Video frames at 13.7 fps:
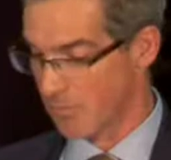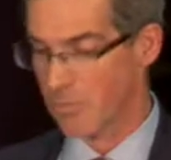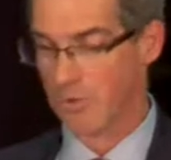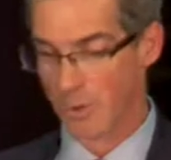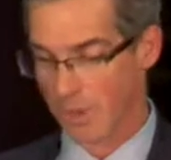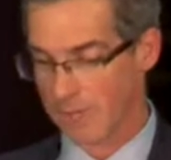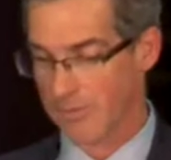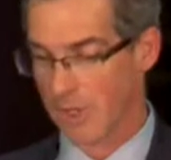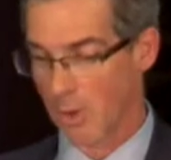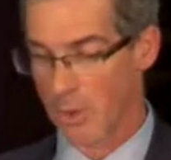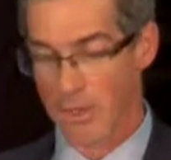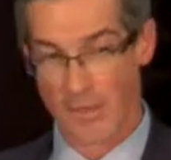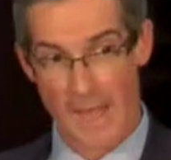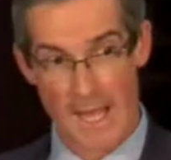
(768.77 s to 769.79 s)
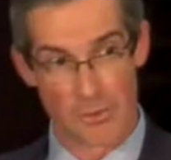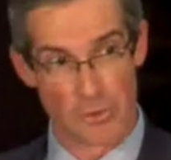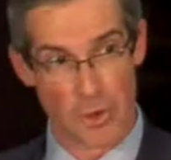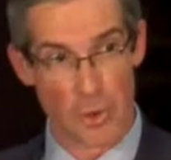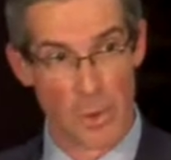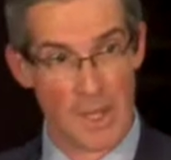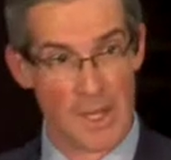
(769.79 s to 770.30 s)
So even lower than that.
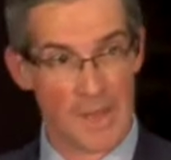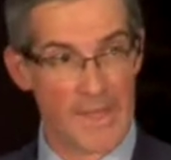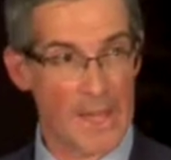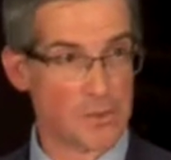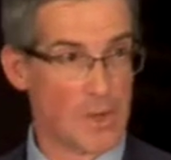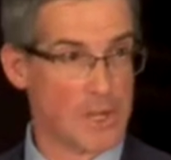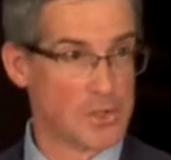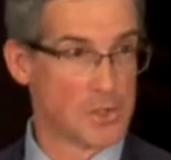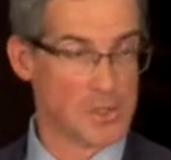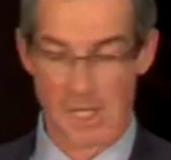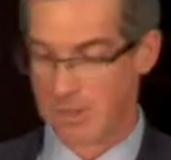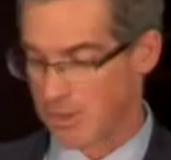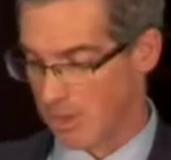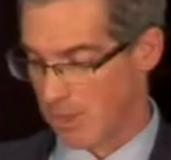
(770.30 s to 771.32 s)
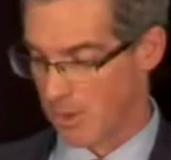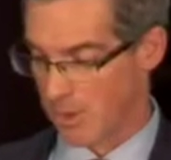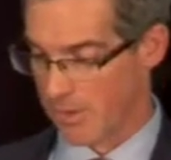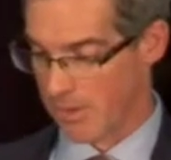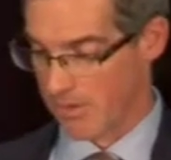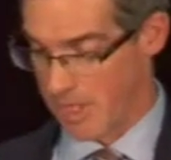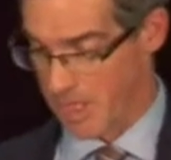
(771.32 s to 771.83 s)
So that trend should continue,
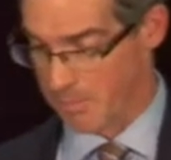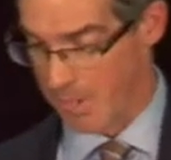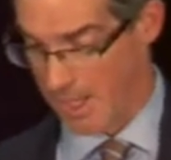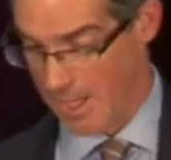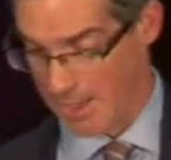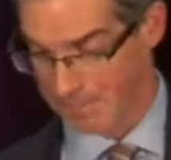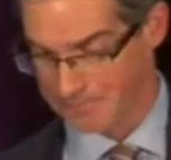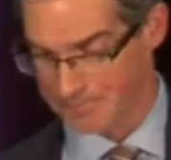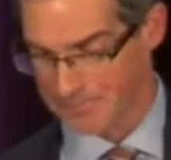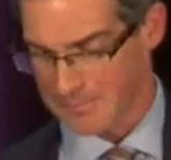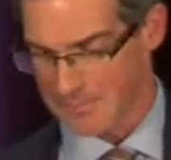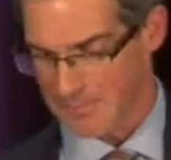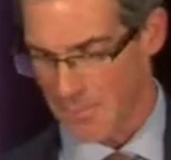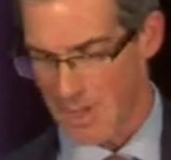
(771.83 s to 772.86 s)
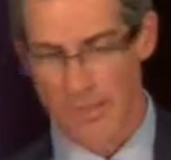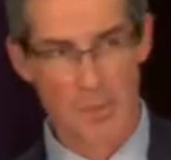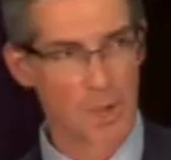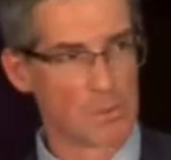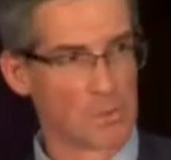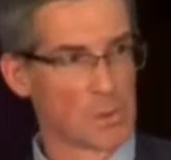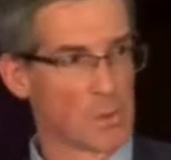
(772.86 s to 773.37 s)
and the EPA and
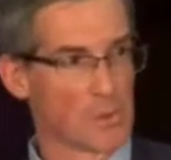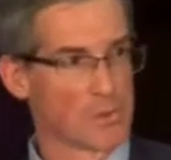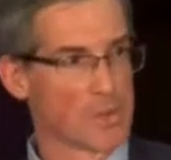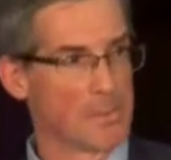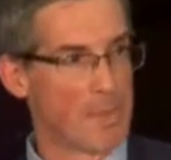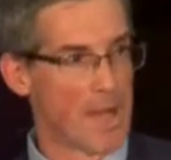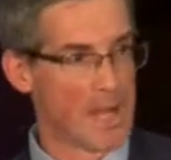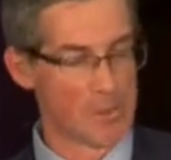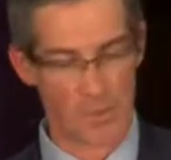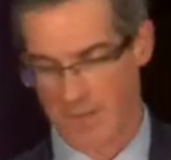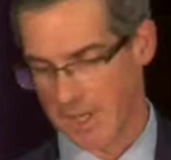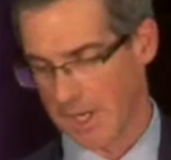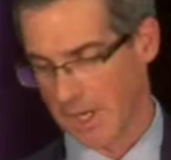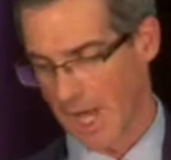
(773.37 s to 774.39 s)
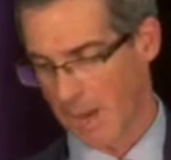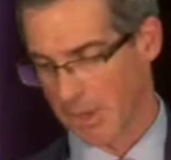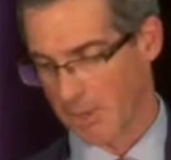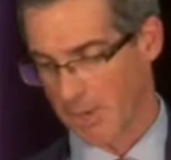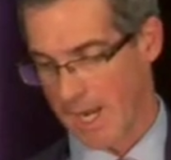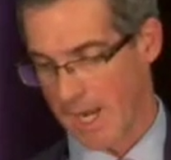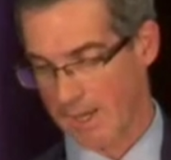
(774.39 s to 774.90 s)
their rules combined with the
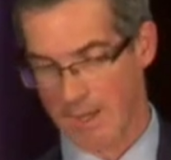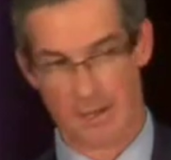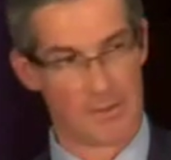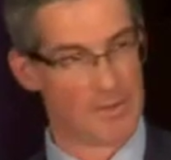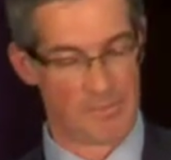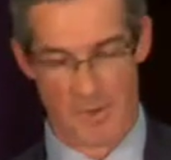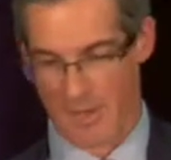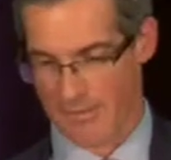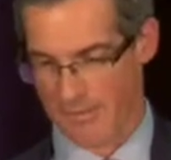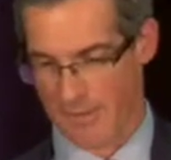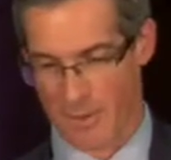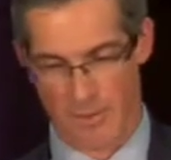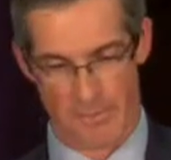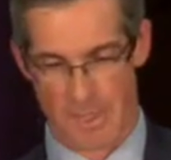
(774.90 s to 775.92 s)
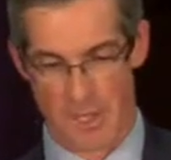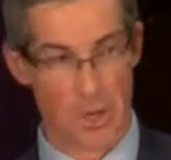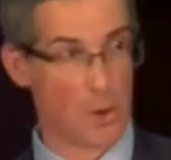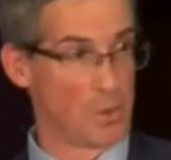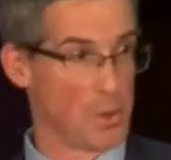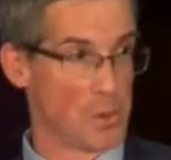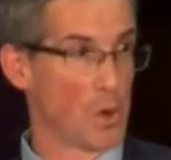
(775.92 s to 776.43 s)
economic realities have, have, there have been
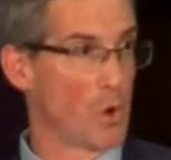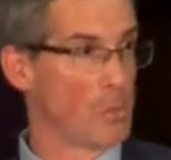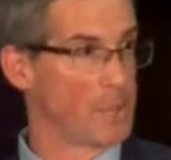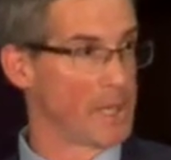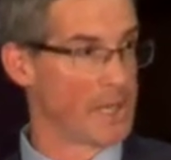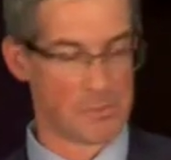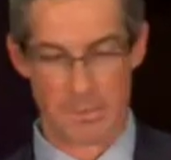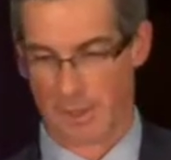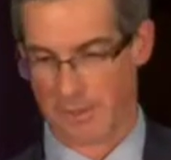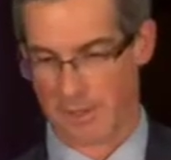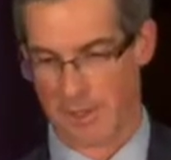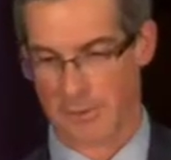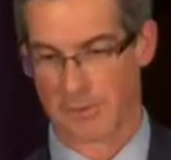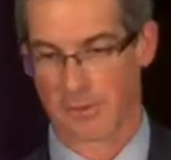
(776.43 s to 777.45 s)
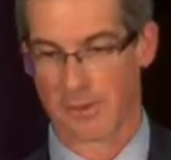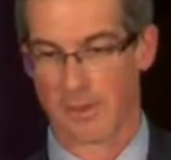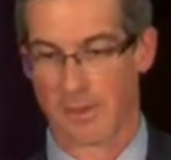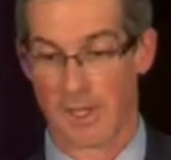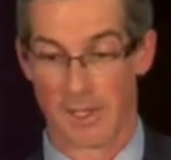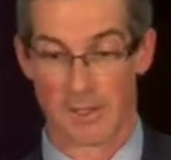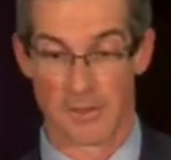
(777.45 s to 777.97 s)
no new coal plants built in years,
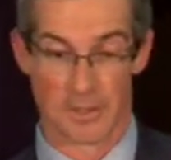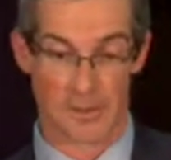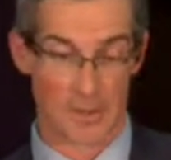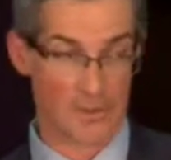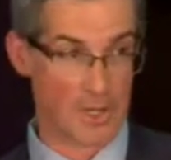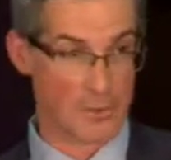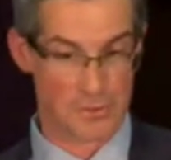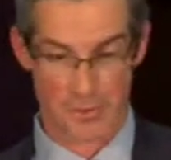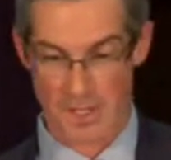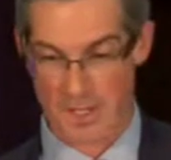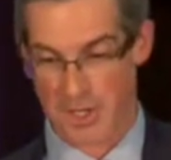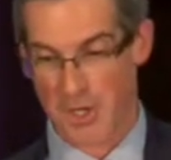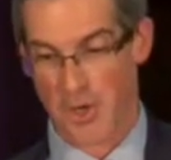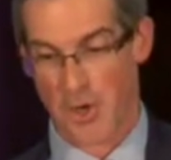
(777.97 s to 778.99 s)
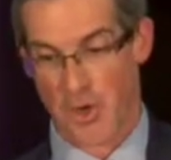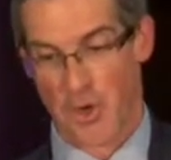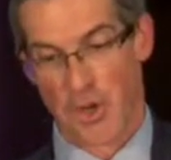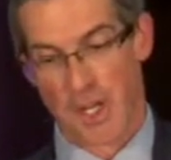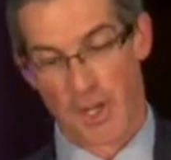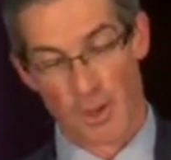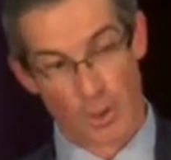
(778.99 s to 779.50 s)
at least in this country.
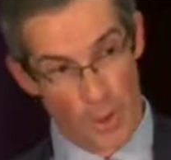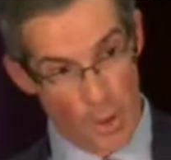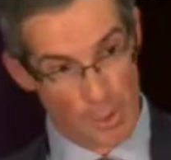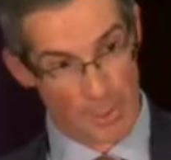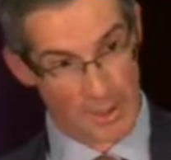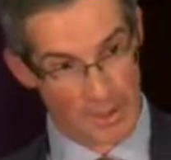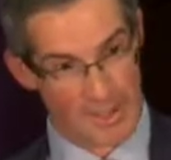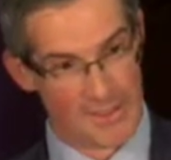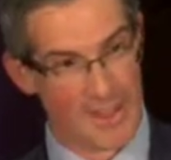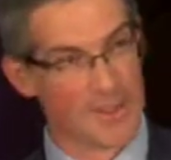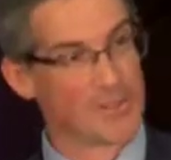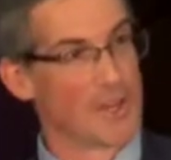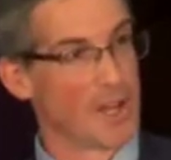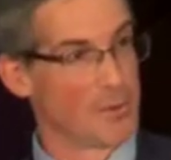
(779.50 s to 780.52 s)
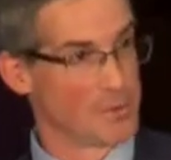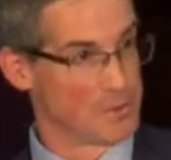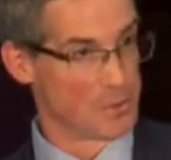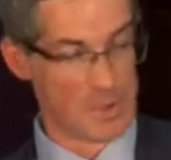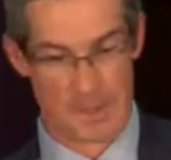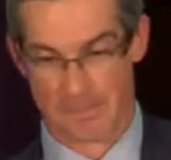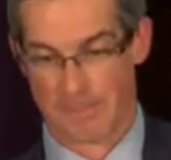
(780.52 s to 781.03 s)
Globally, it's another
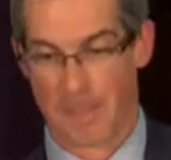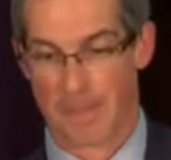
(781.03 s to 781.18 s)
story.